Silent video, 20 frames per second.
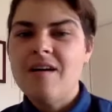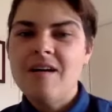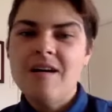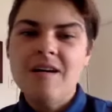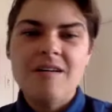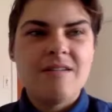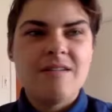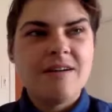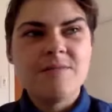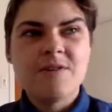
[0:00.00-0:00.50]

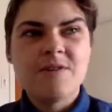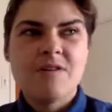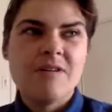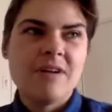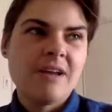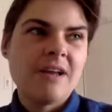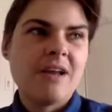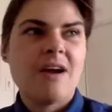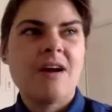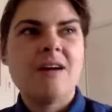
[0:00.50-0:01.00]
oh, I'm
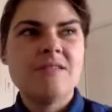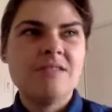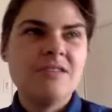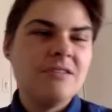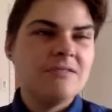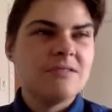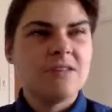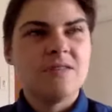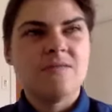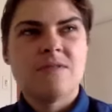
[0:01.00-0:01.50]
going out and
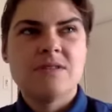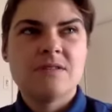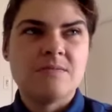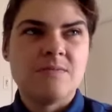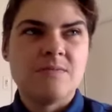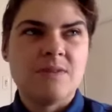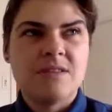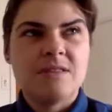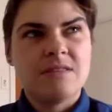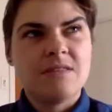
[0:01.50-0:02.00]
using once a
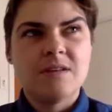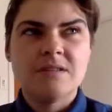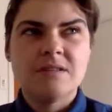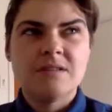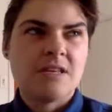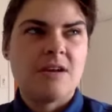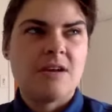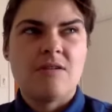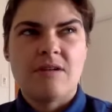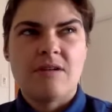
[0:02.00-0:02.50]
month, hence
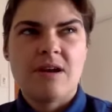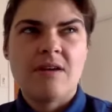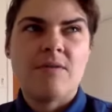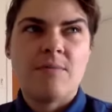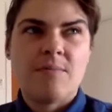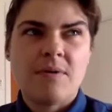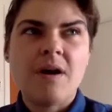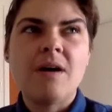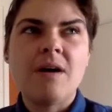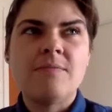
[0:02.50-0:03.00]
I don't have a
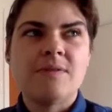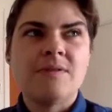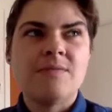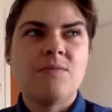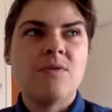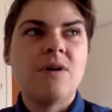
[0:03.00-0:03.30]
problem.